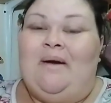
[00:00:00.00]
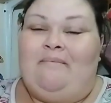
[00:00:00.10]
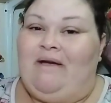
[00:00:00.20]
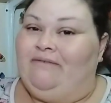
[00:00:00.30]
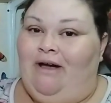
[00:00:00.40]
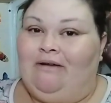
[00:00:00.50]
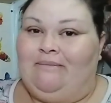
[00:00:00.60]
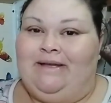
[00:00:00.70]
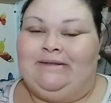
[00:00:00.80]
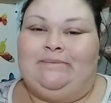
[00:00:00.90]
my
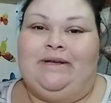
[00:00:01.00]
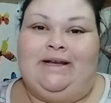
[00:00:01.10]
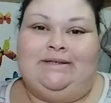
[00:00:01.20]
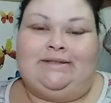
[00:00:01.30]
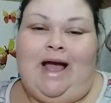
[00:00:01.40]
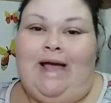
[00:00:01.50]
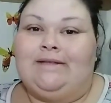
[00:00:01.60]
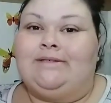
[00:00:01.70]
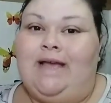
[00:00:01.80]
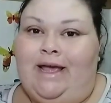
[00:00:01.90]
vlogmas because I
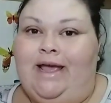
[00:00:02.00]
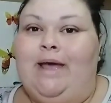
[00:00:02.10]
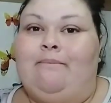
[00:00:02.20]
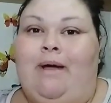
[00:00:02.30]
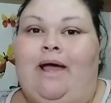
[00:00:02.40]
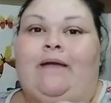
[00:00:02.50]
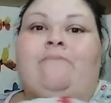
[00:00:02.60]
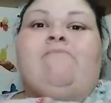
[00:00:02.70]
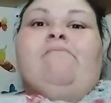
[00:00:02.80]
stay in my